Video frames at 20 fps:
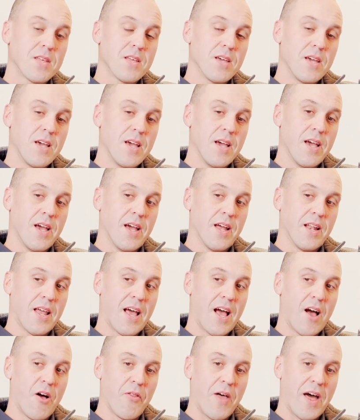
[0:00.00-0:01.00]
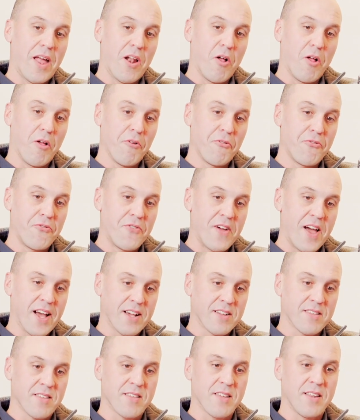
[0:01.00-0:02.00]
And how that all
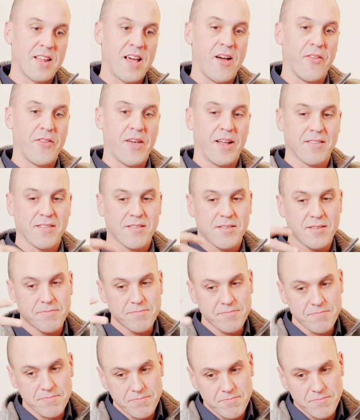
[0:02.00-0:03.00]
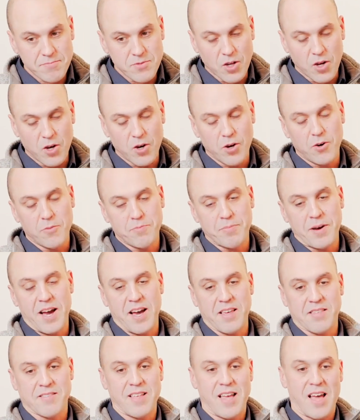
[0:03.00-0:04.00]
affects and how that's
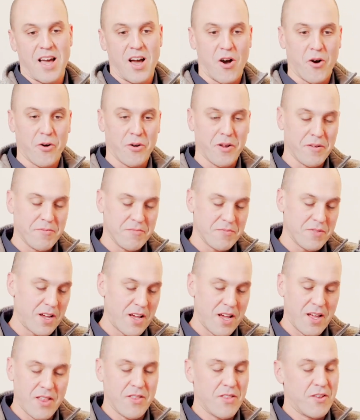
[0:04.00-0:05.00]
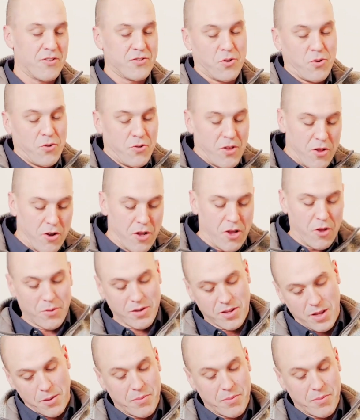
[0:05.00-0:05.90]
passed down, and there's a whole nother element that.